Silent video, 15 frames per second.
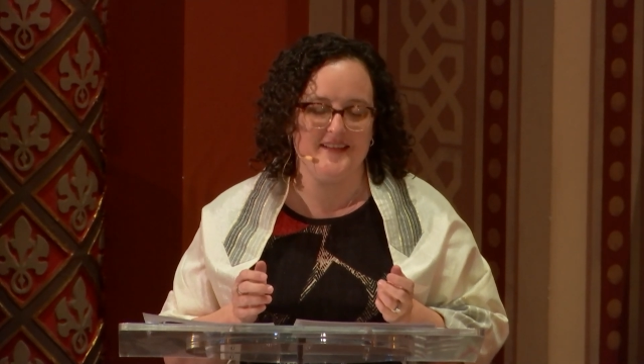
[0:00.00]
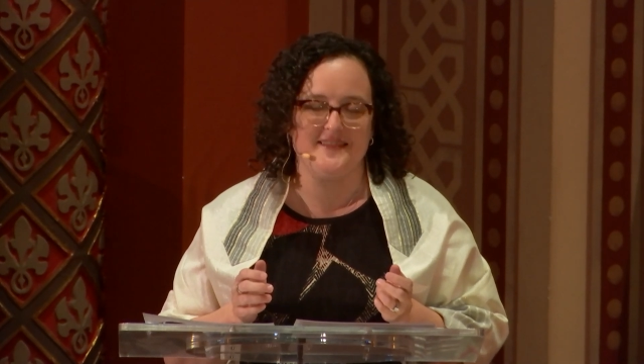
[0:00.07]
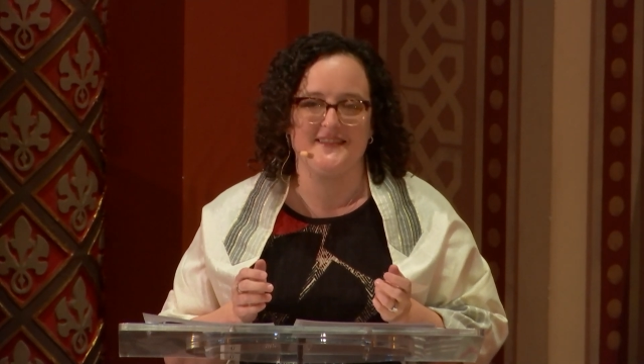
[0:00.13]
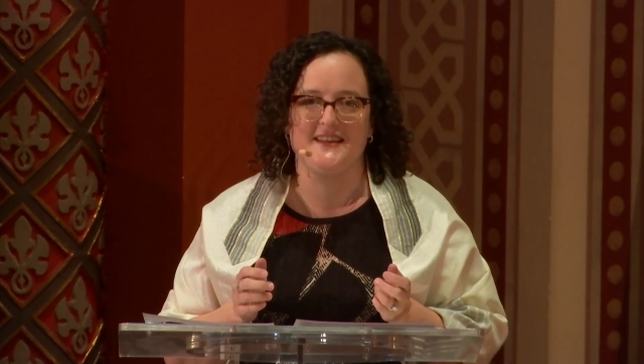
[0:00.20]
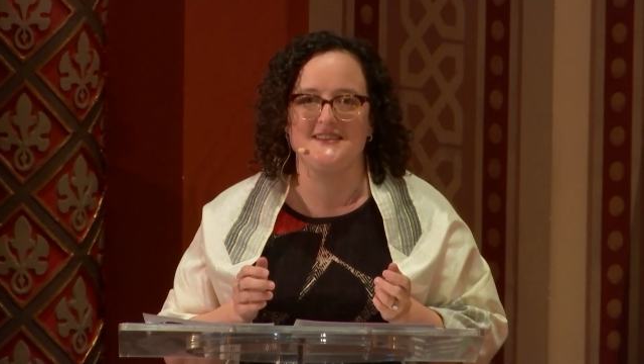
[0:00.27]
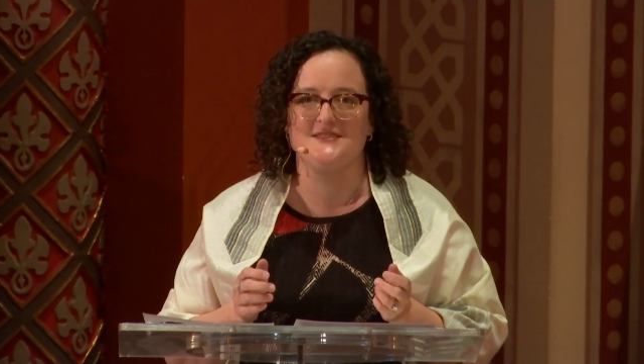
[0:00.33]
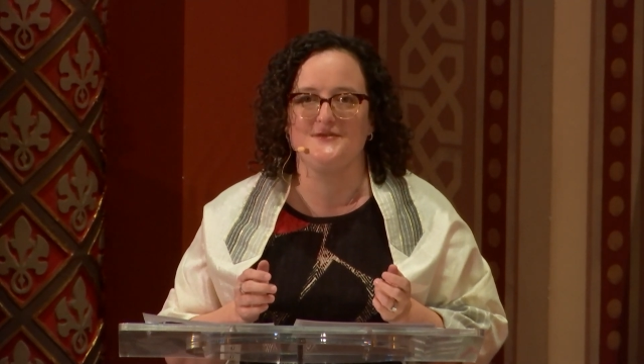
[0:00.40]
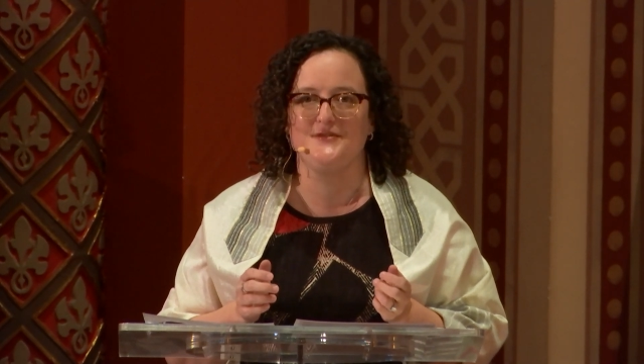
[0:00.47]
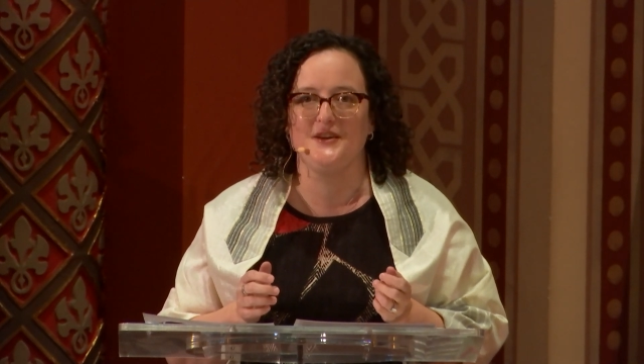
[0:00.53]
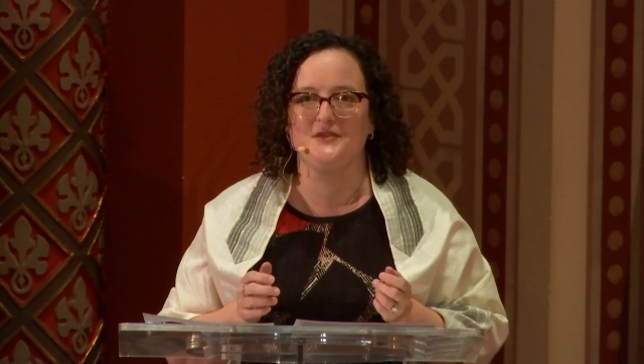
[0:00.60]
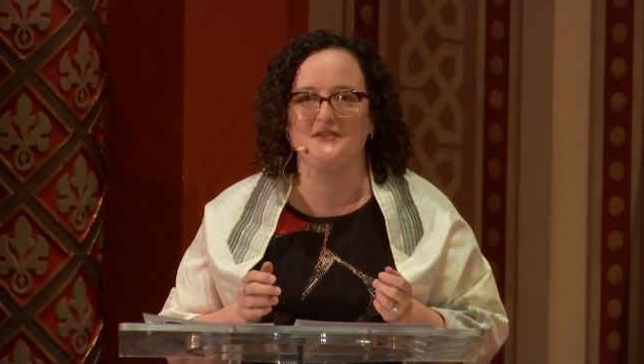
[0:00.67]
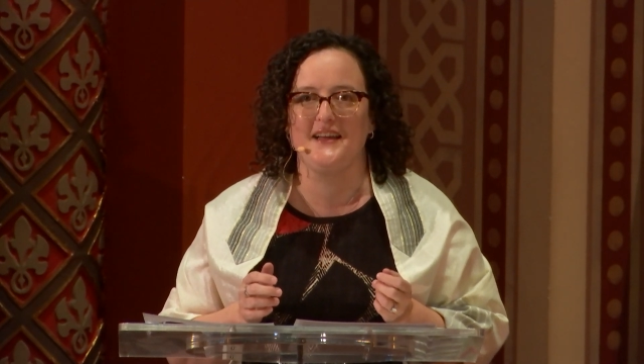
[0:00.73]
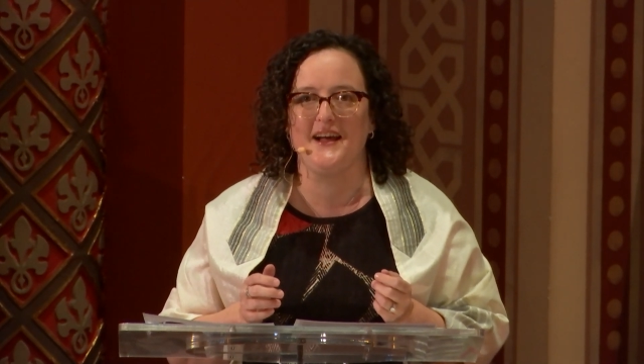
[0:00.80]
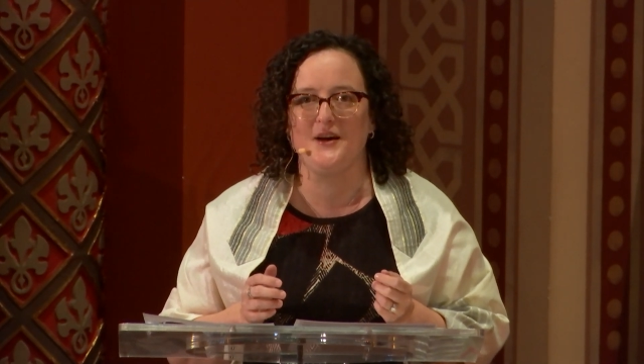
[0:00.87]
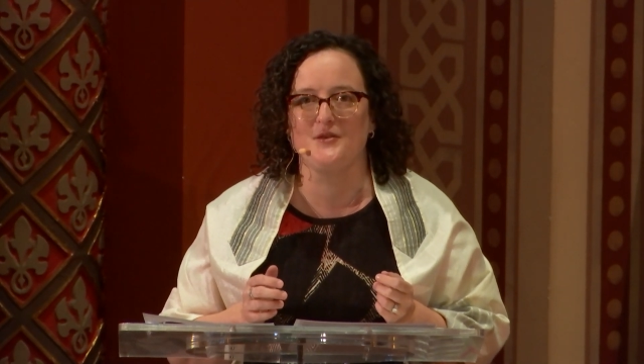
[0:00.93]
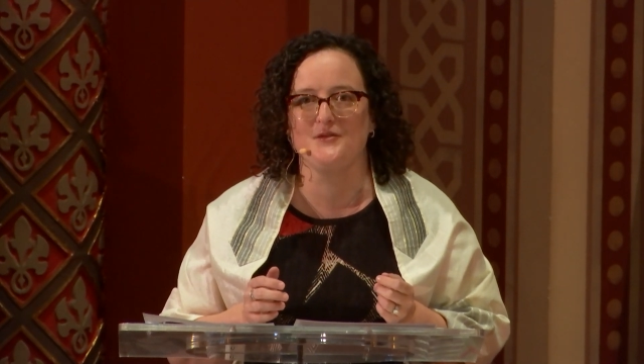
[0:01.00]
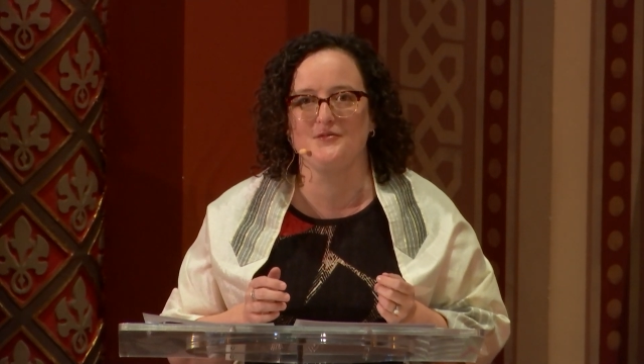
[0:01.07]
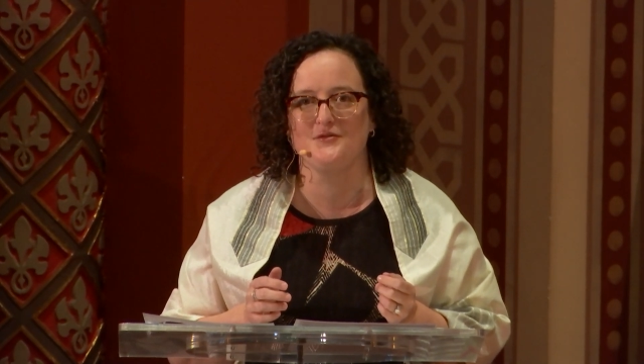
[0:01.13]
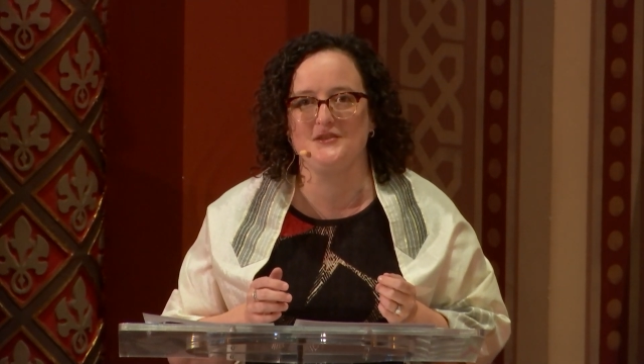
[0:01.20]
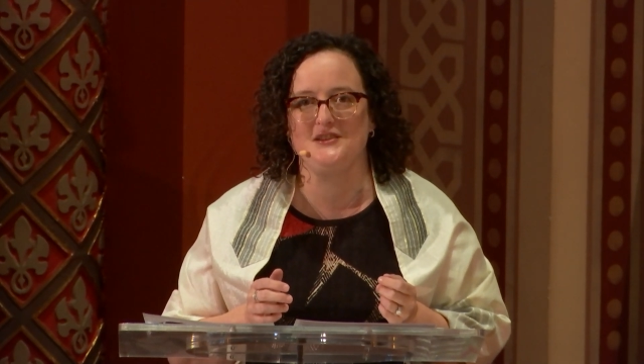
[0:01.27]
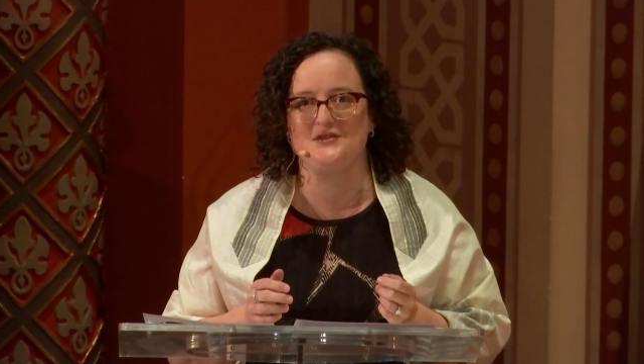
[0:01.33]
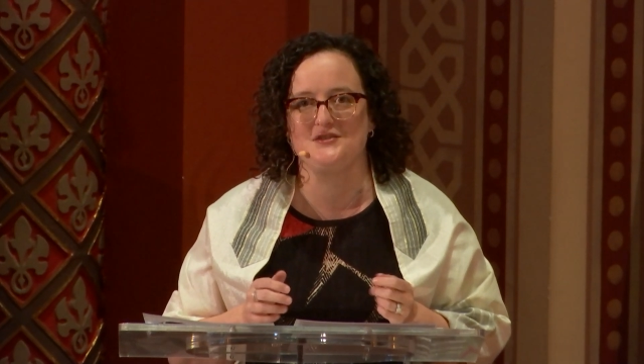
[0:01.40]
that is felt out of
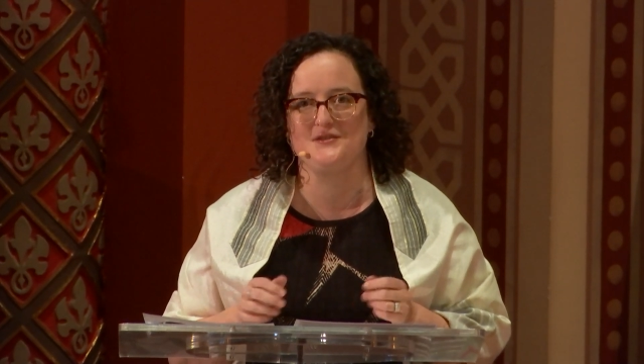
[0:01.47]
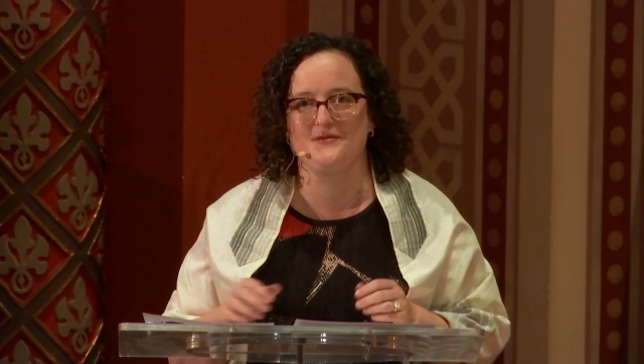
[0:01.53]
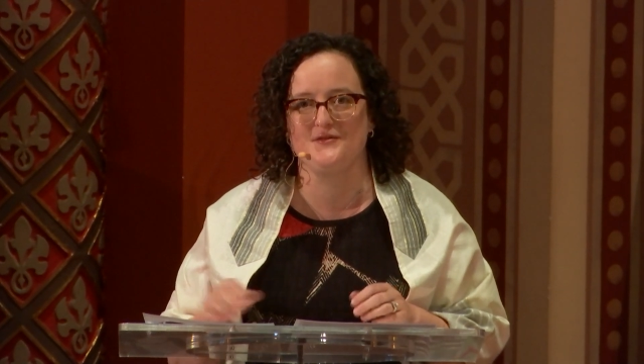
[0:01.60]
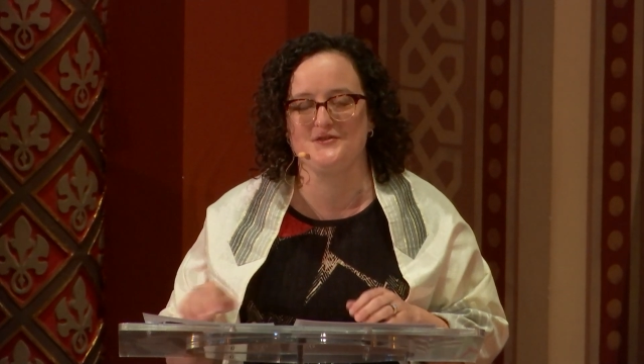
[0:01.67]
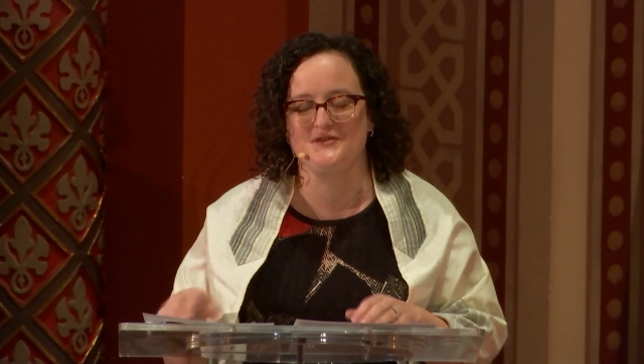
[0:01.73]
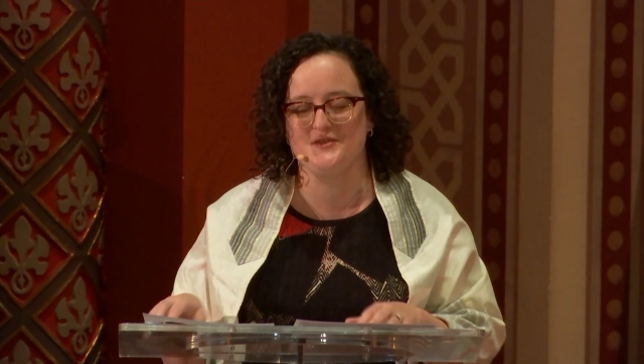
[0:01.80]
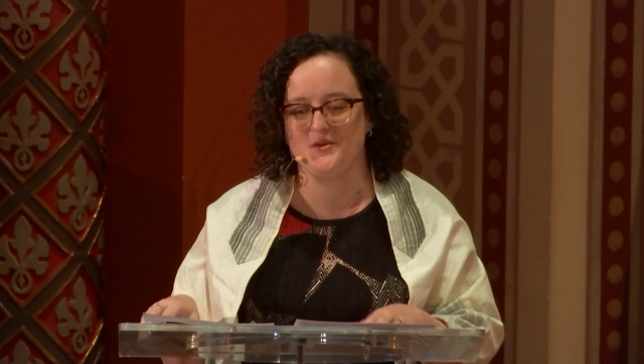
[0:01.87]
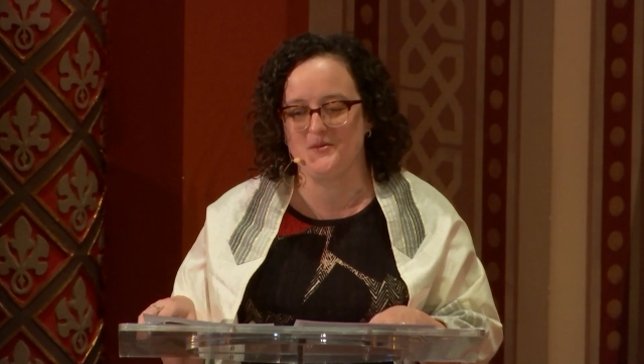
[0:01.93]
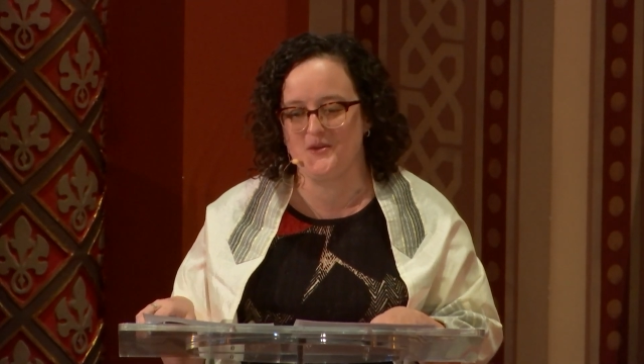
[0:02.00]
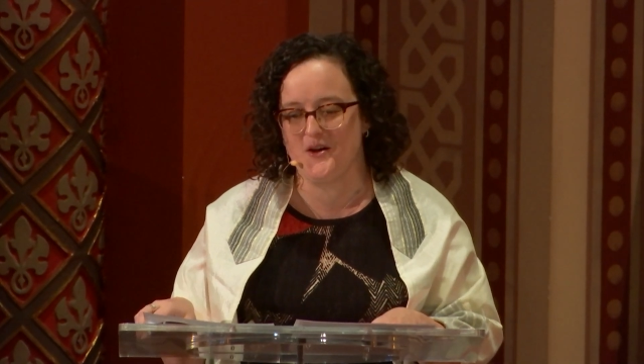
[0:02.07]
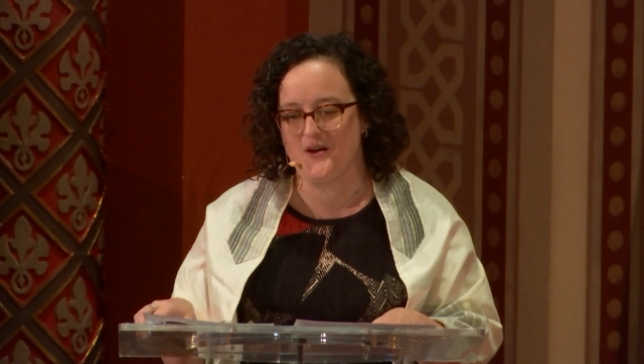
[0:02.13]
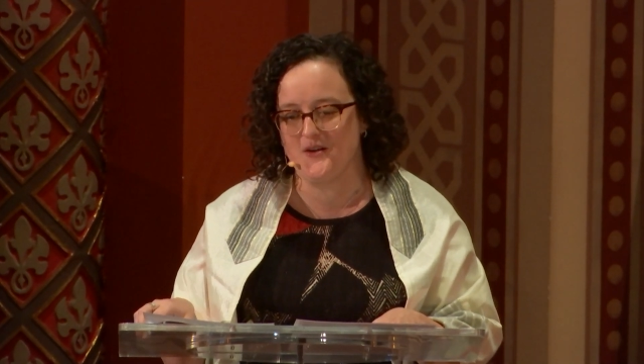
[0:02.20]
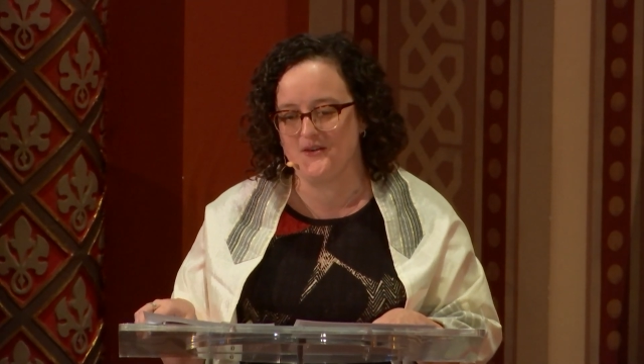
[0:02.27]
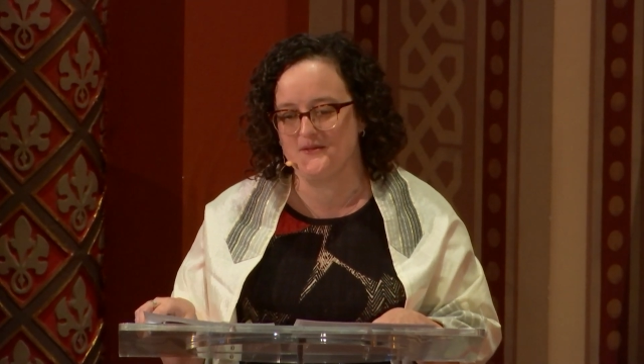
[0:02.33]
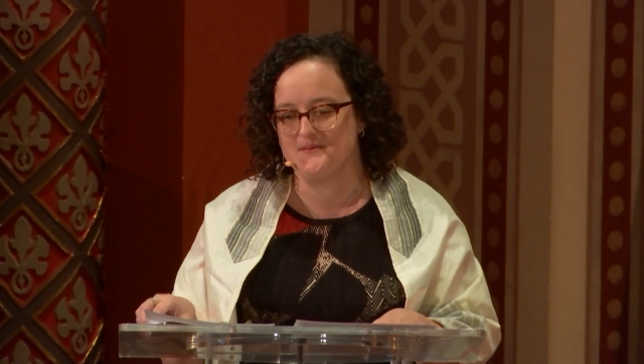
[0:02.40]
reach for so long.